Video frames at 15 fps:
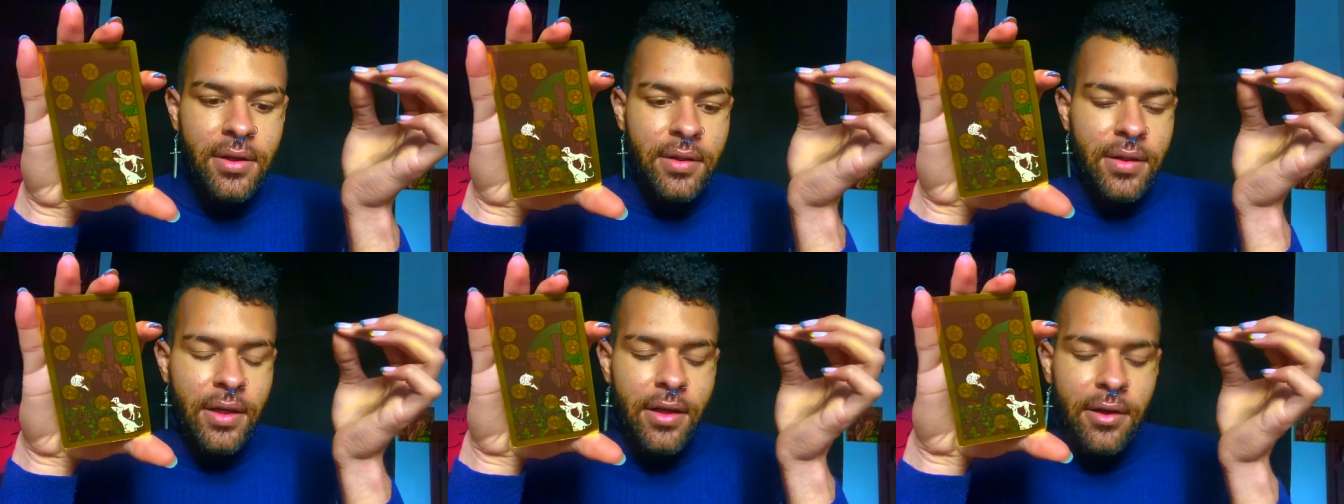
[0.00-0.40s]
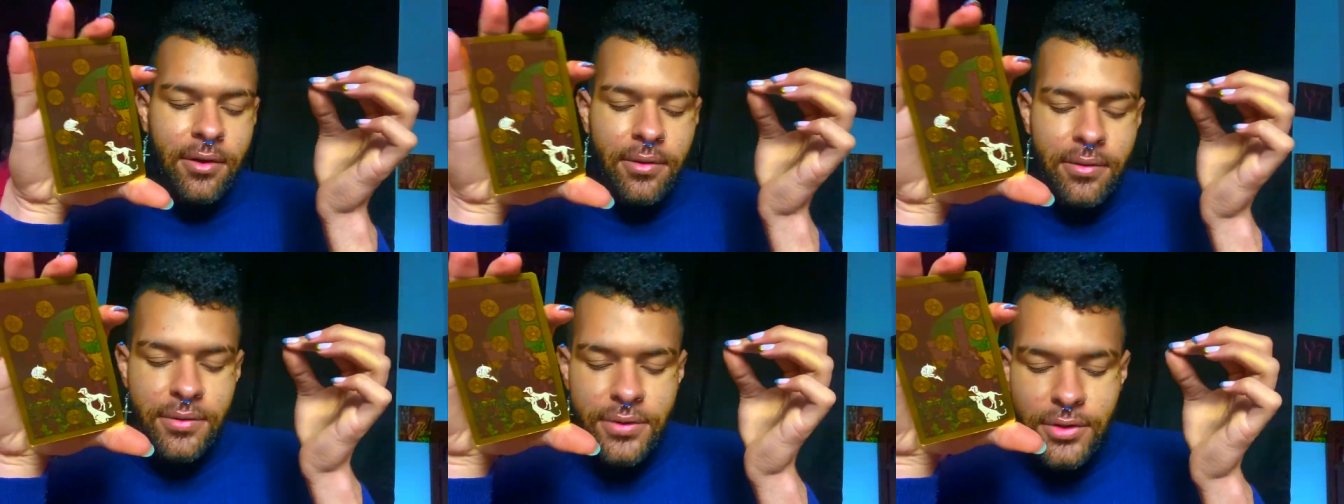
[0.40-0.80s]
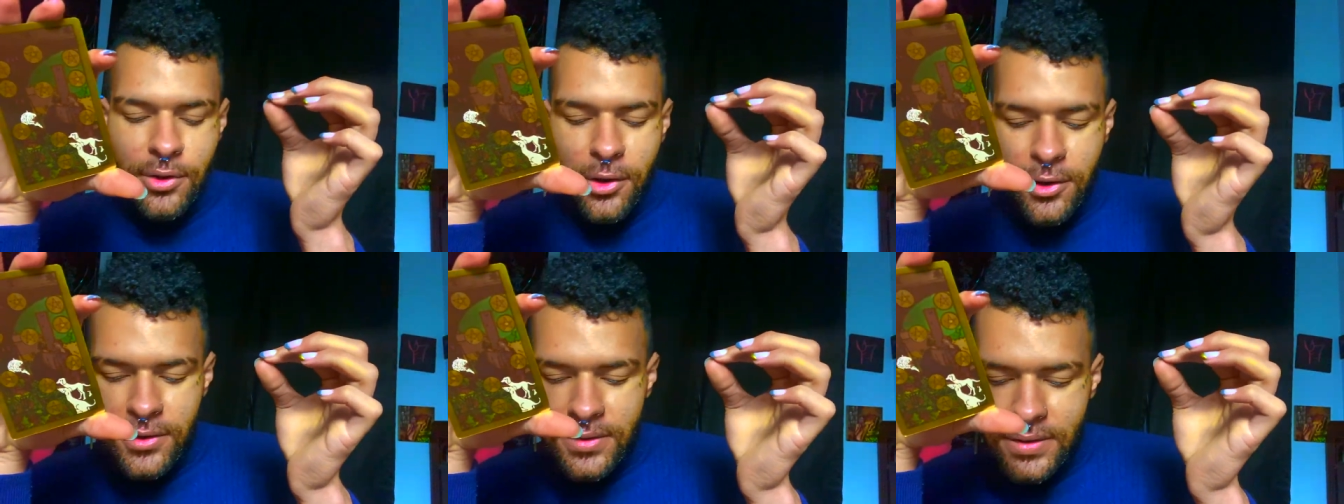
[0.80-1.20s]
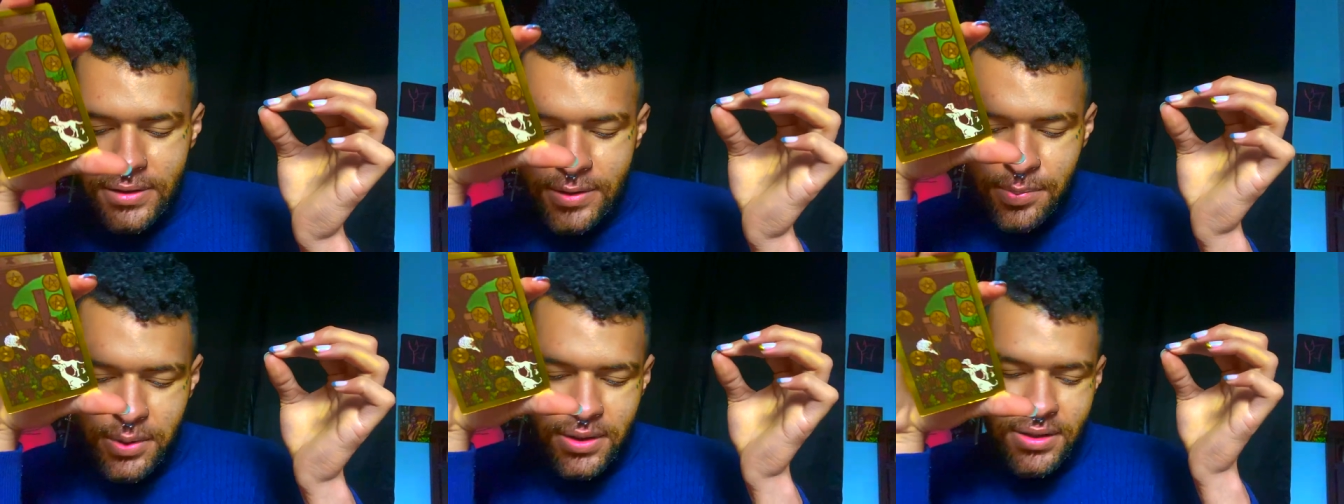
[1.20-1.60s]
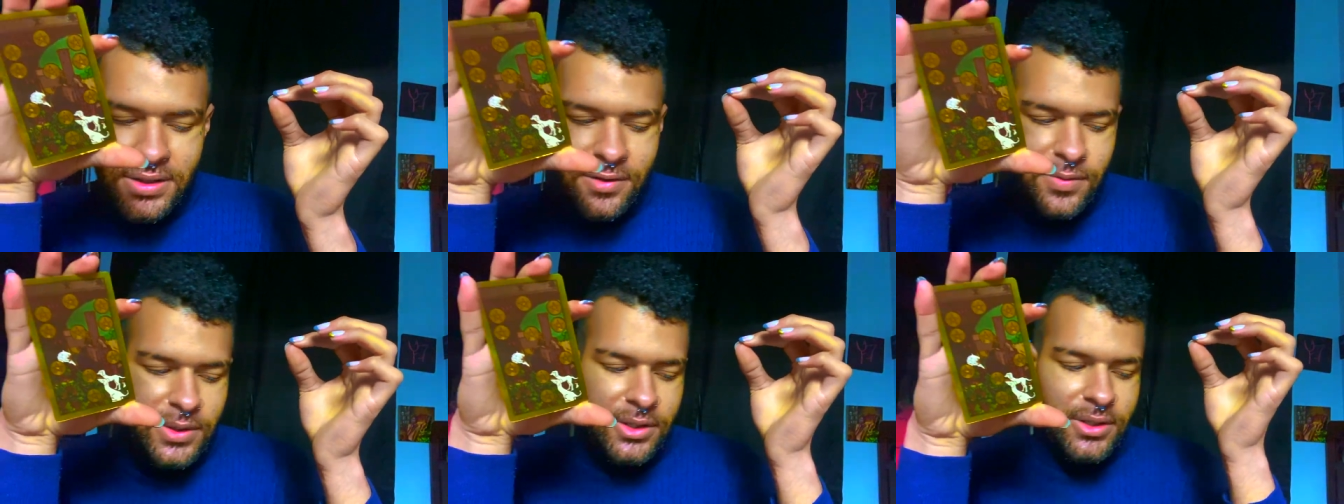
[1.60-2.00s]
Leo, you're in this place
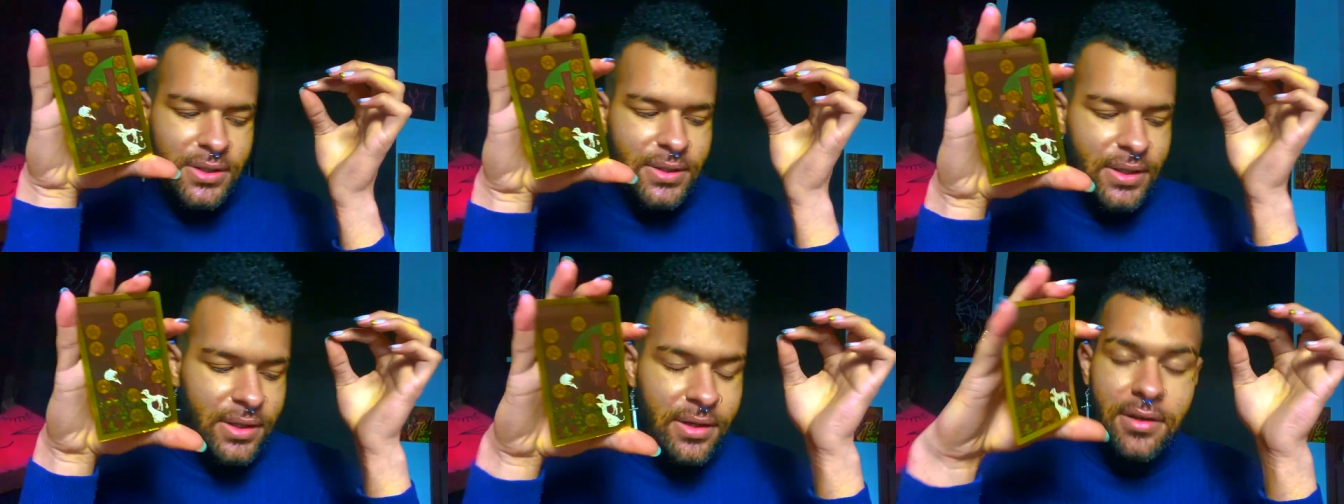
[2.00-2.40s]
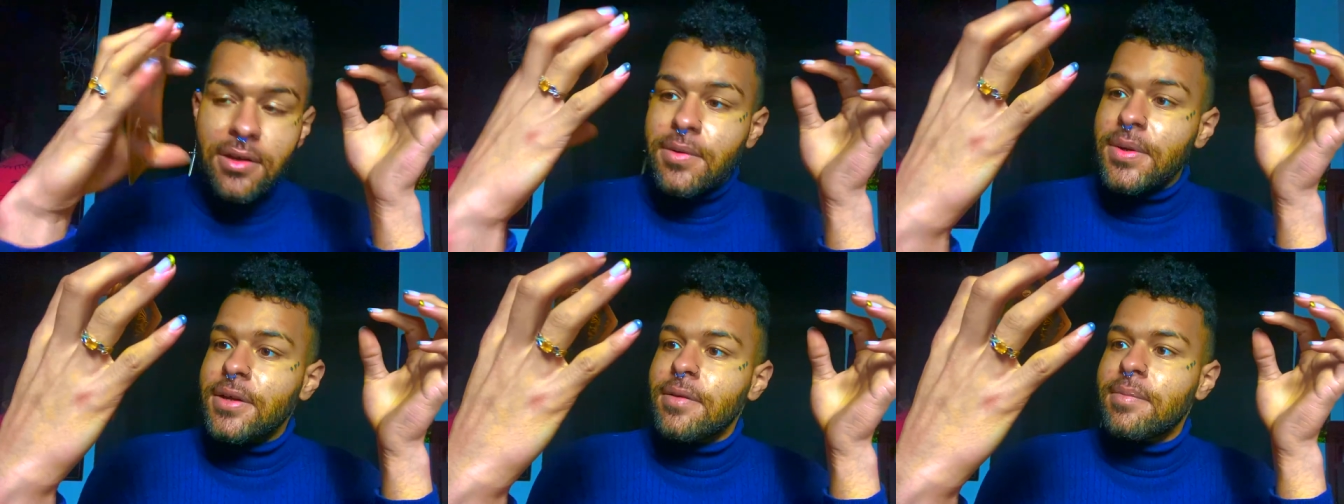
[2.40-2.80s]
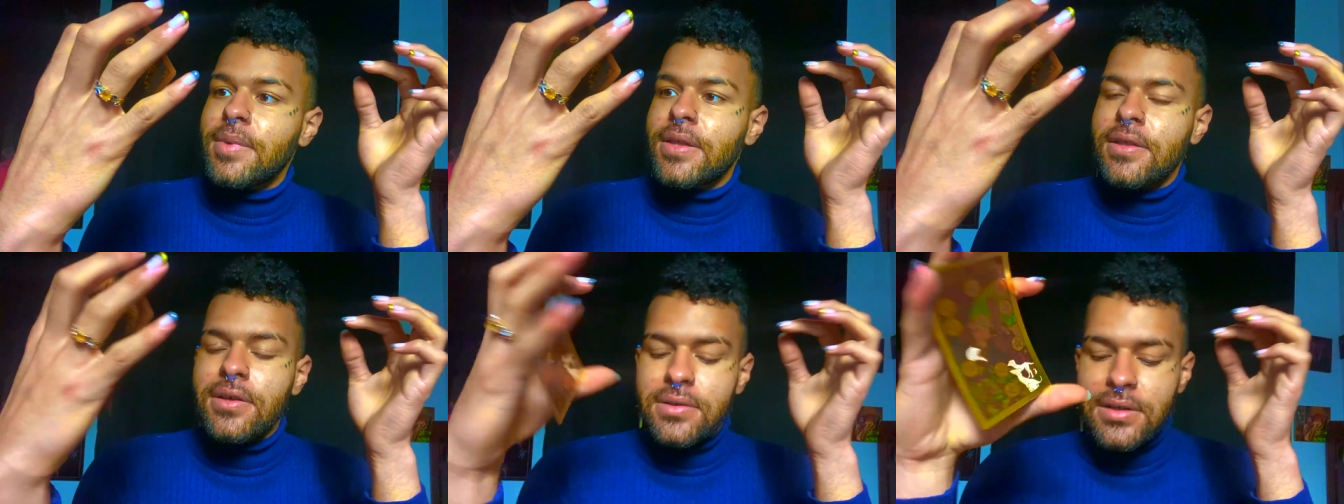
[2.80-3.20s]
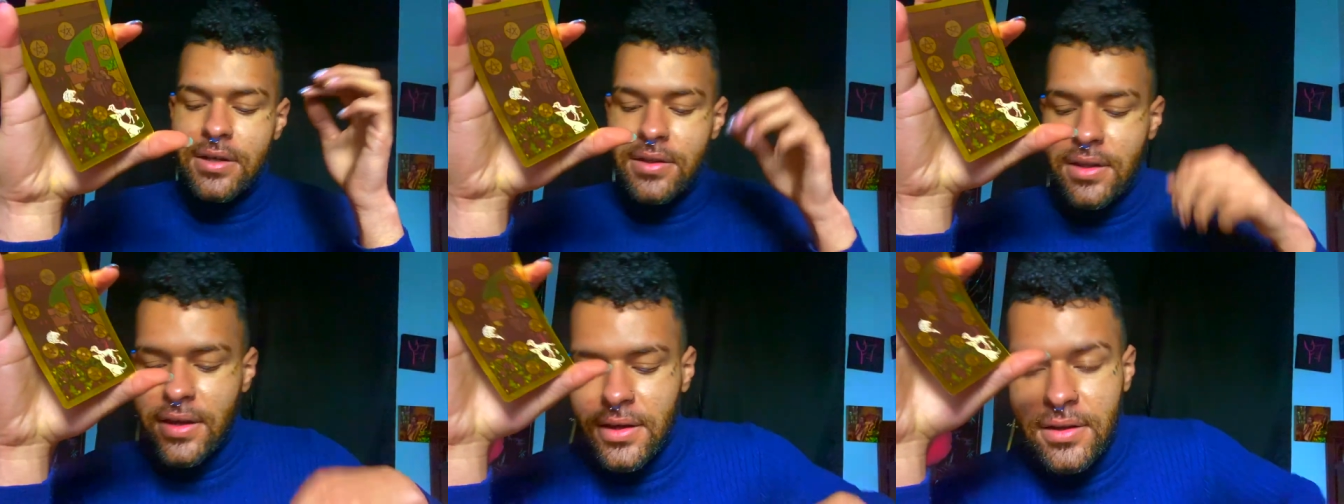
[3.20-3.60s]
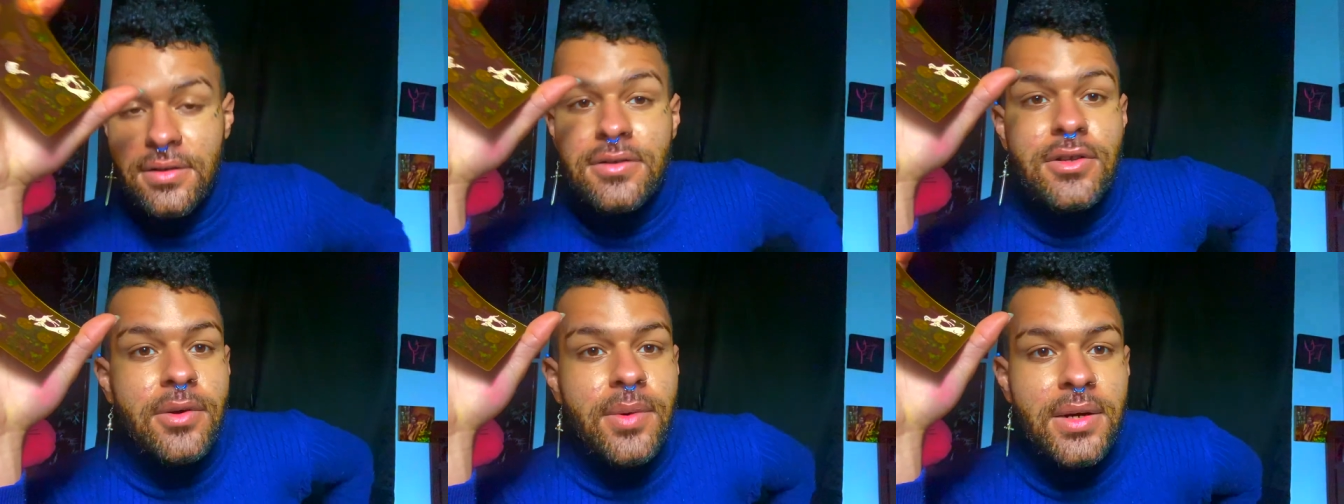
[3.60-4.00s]
where it's just like, you know what, been there, done that,
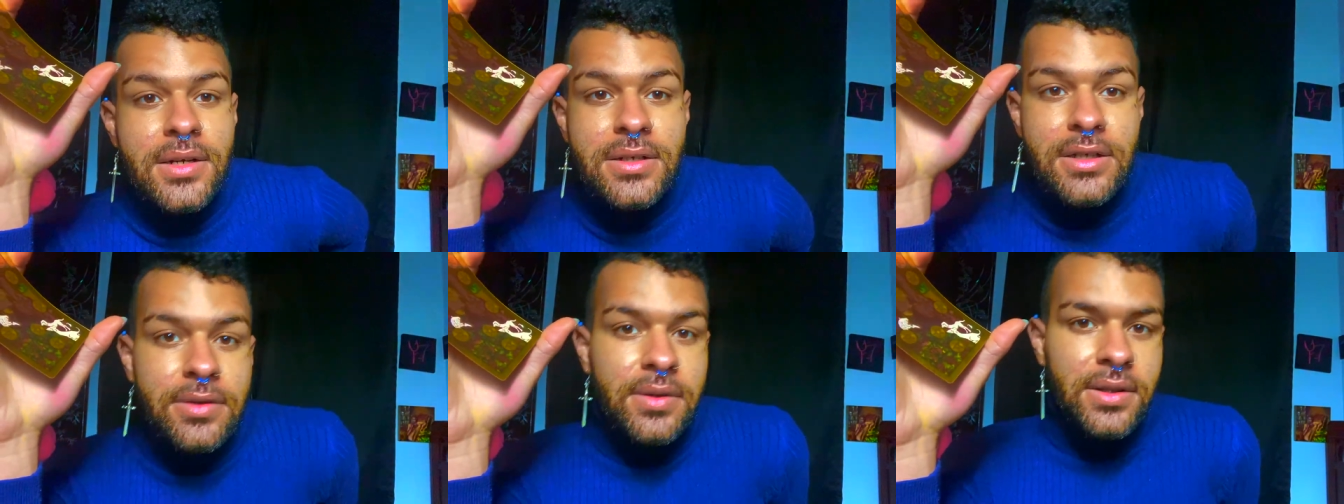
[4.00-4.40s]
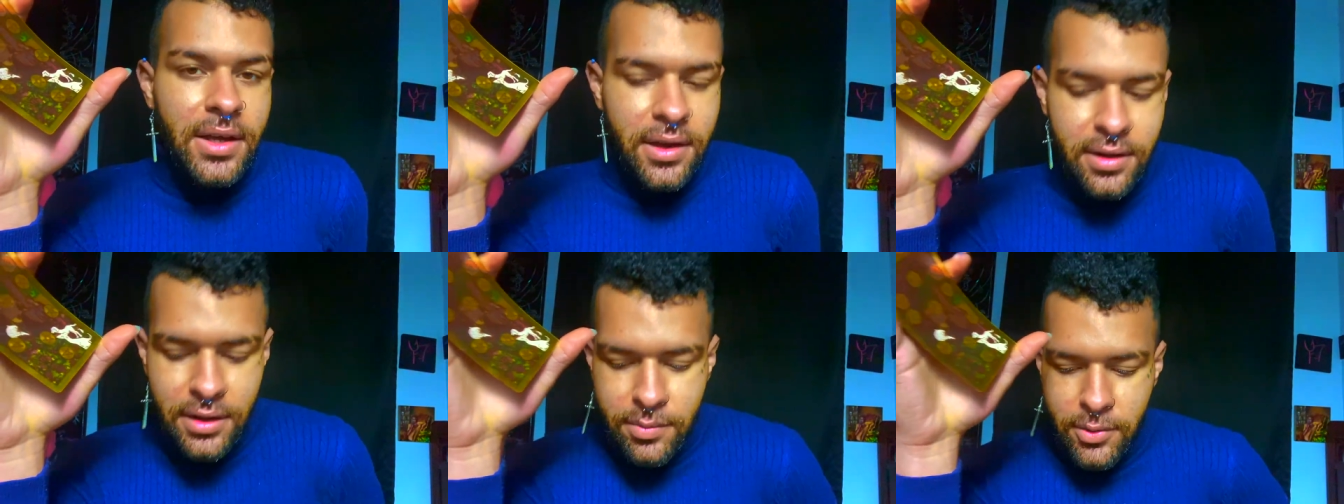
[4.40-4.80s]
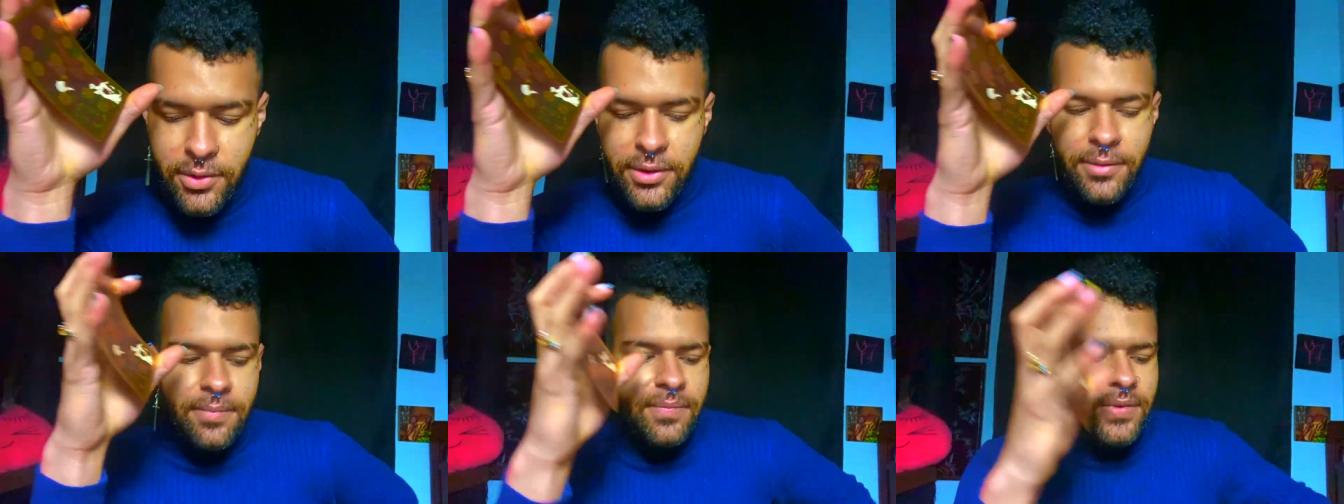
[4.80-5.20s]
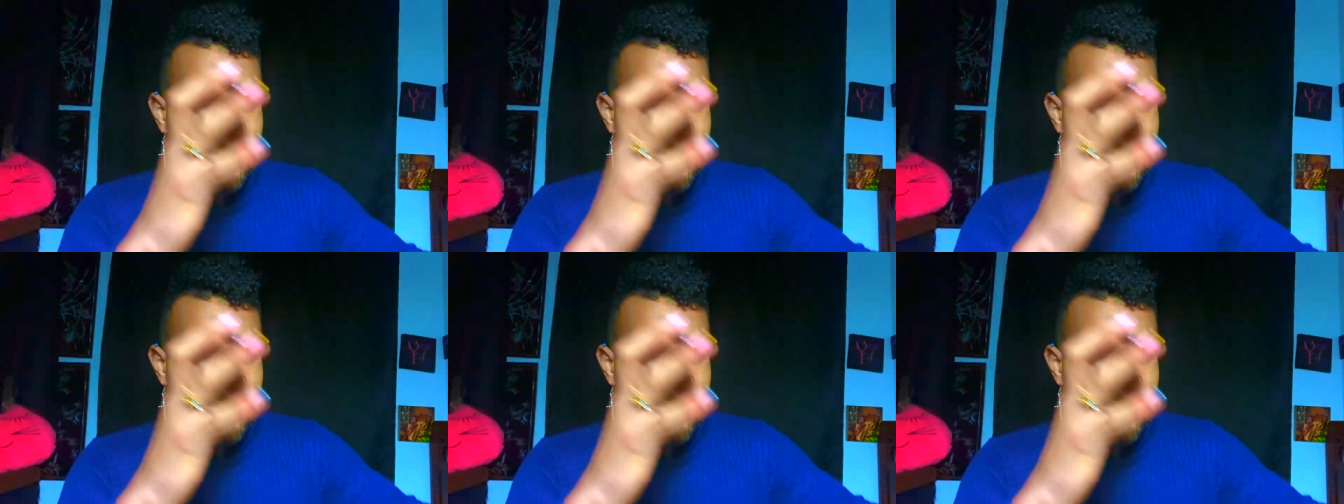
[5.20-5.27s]
don't want to deal with that anymore.